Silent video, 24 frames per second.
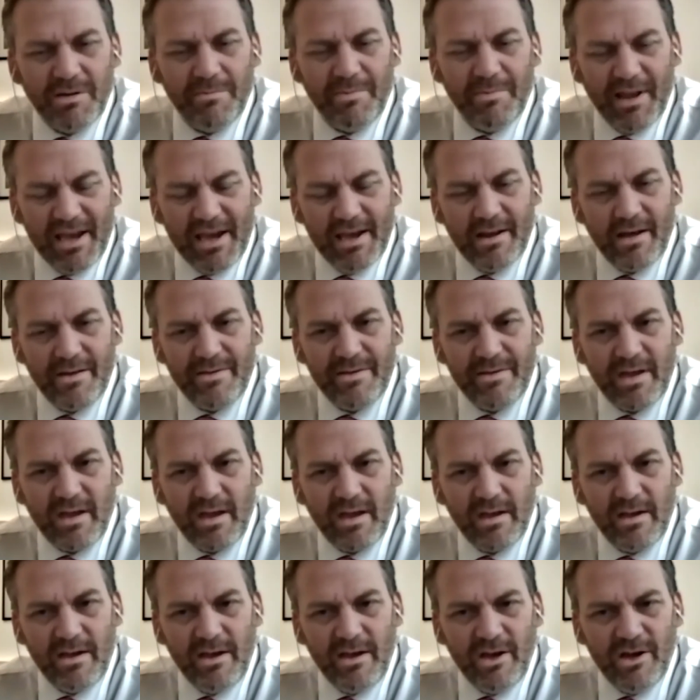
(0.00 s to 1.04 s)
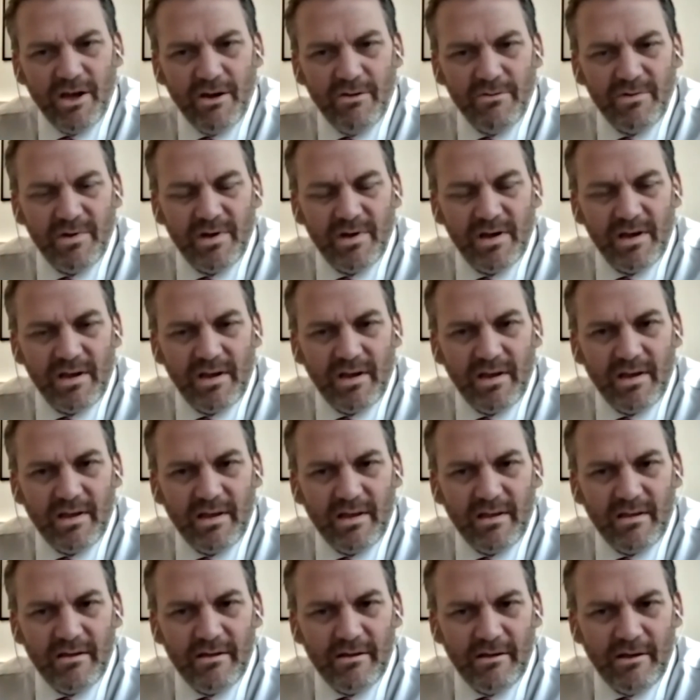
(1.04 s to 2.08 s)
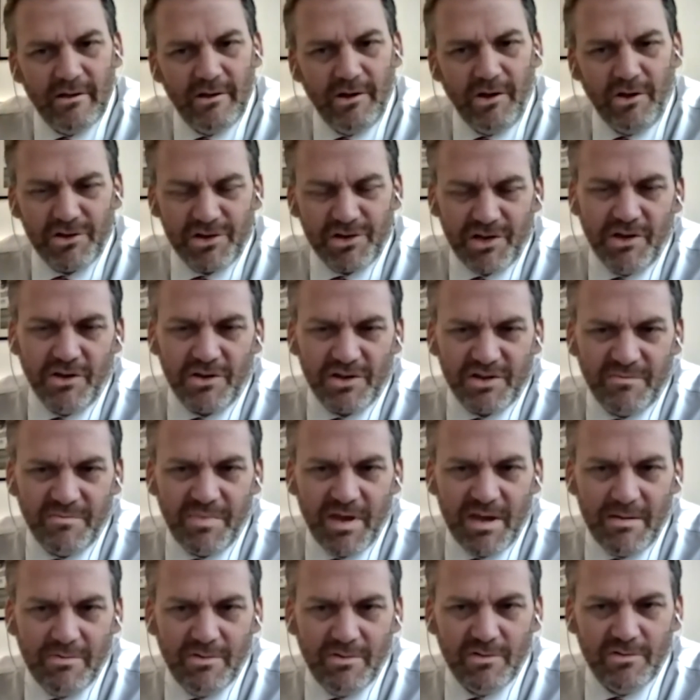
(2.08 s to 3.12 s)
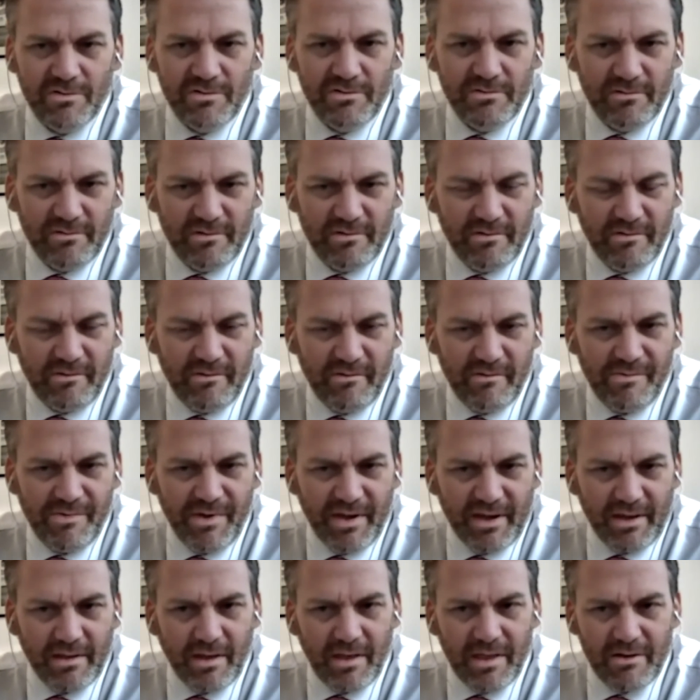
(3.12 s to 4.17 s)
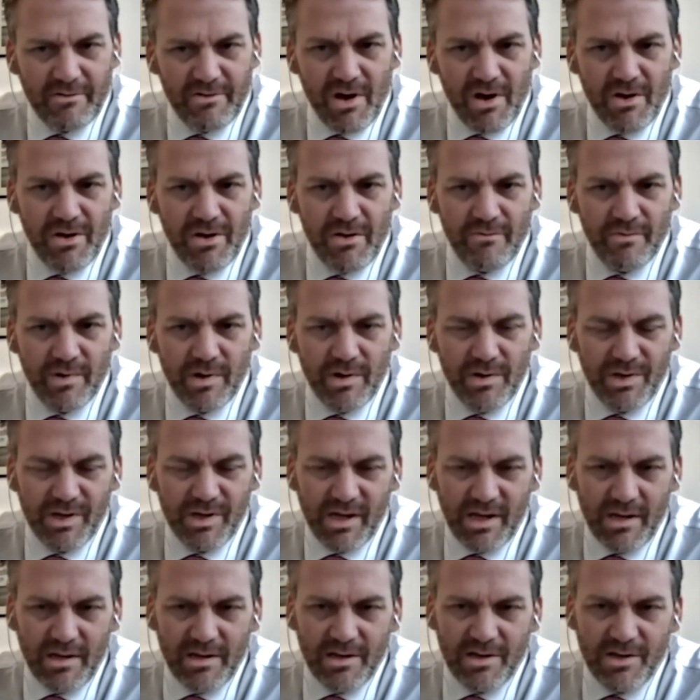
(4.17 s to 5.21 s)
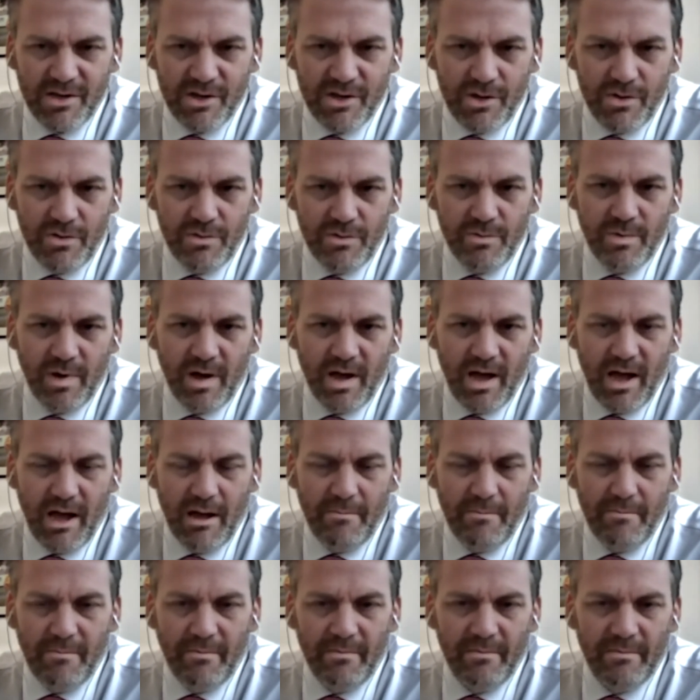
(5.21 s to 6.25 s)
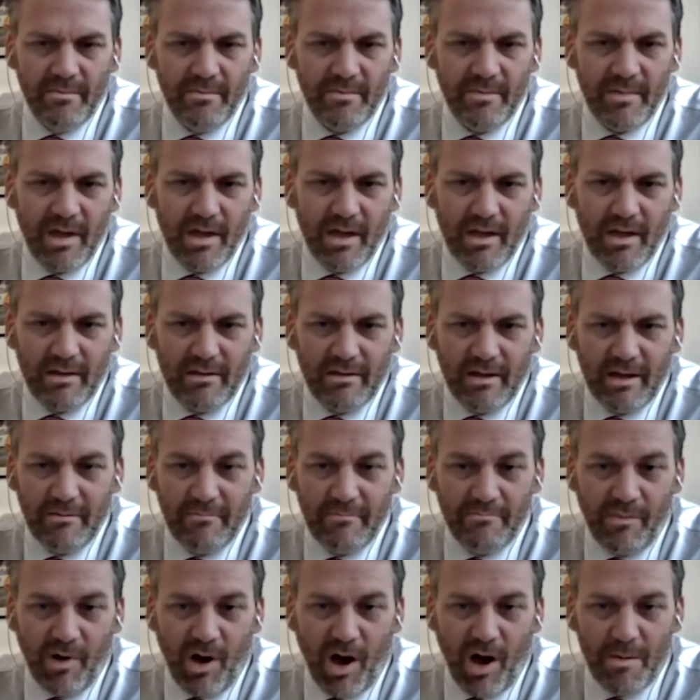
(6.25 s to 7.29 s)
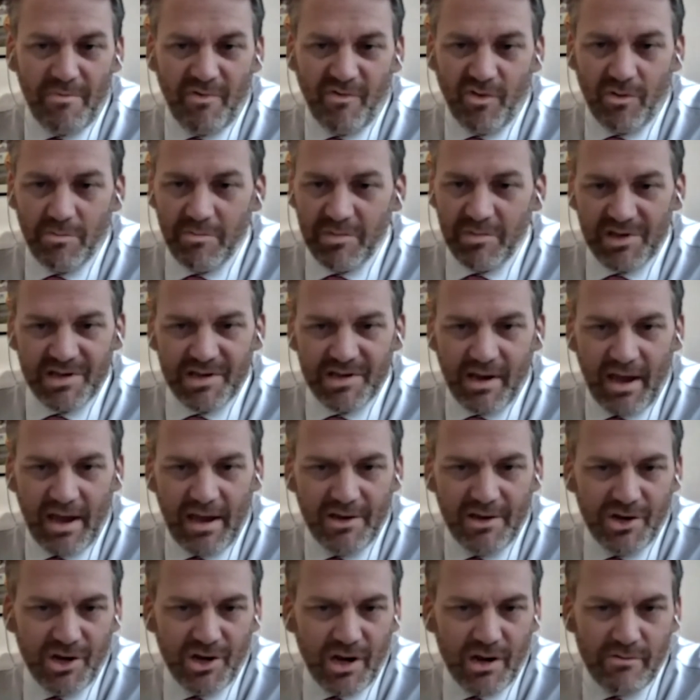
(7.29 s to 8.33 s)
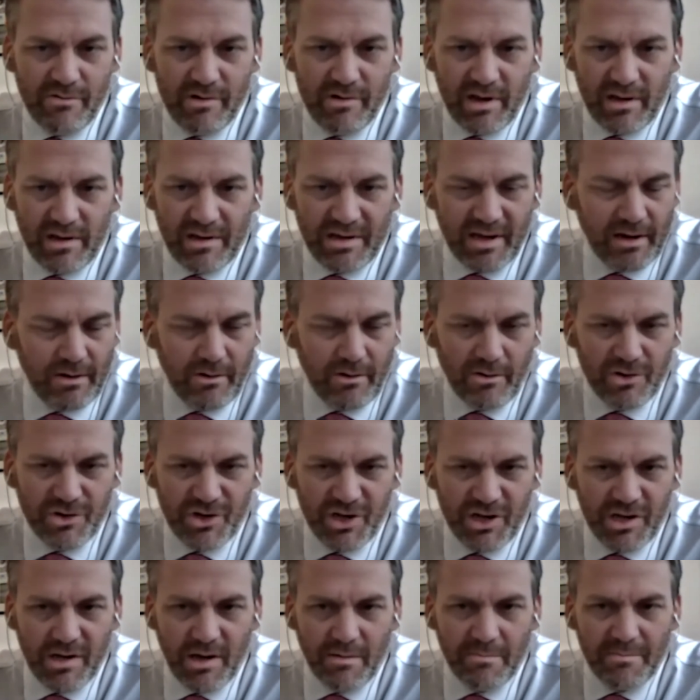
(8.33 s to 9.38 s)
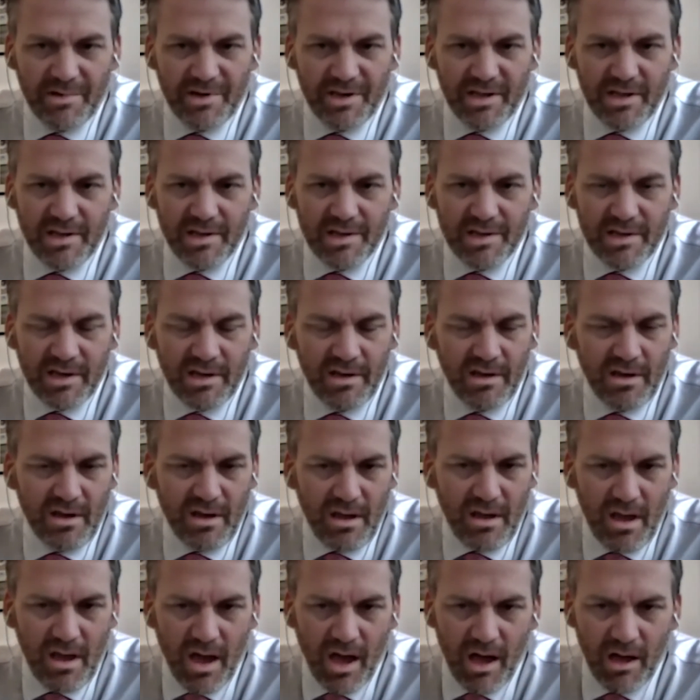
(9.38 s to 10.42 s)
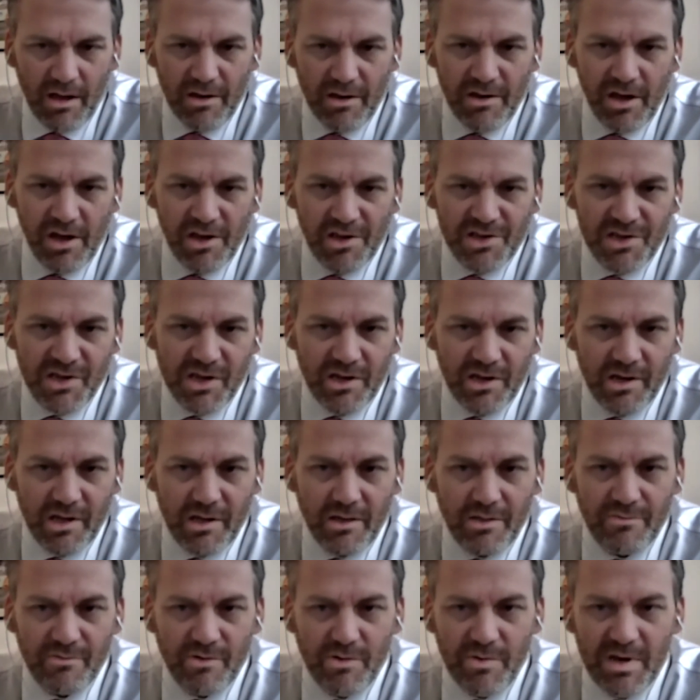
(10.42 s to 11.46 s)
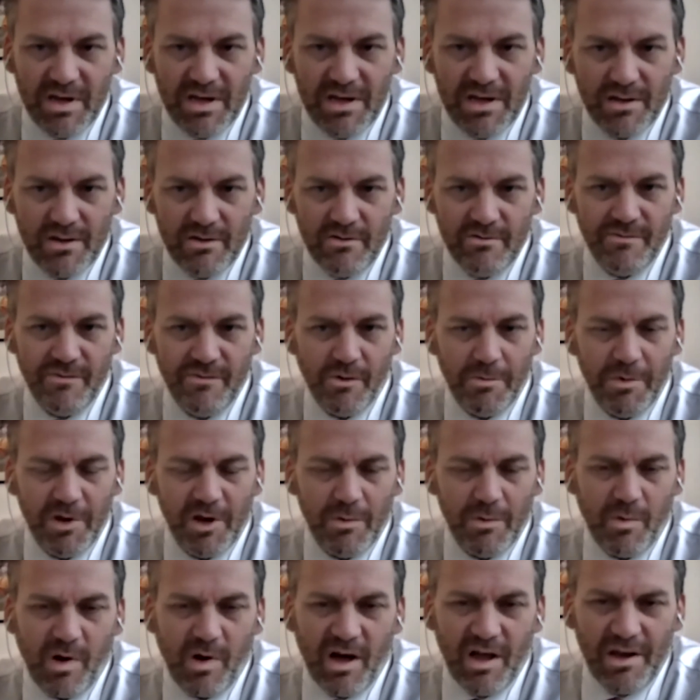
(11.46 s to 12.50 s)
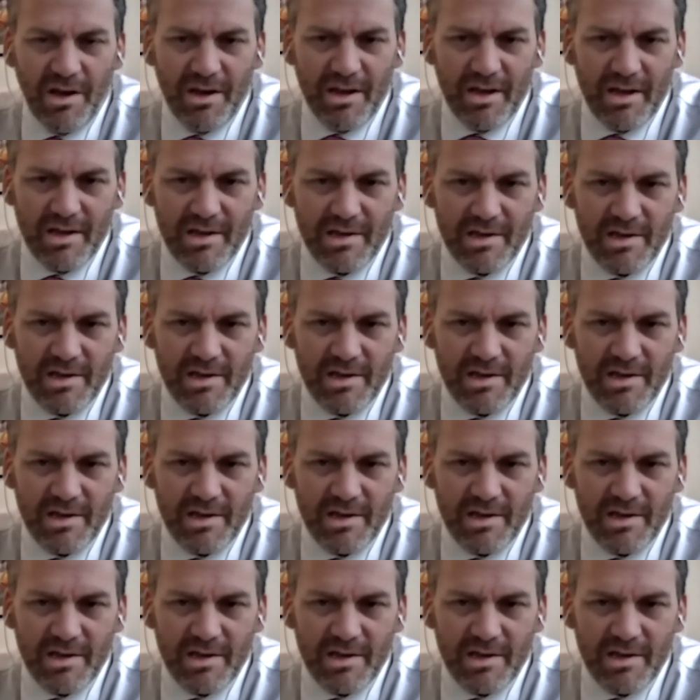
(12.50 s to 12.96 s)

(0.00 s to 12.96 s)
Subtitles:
And I think, lots and lots of people think that their only route into high performance engineering technology companies, and certainly through into Formula One, is